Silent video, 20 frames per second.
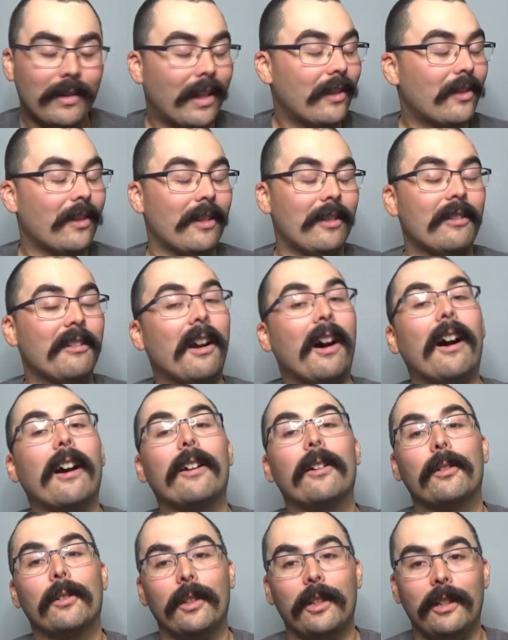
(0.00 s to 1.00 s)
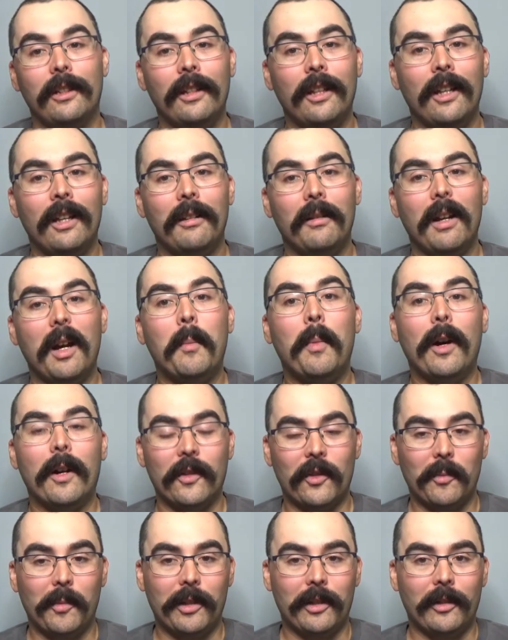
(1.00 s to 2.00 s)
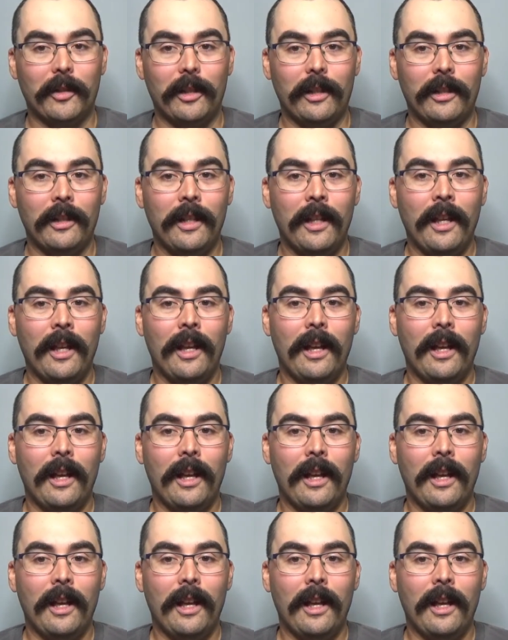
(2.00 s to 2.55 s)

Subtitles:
That's entirely a possibility.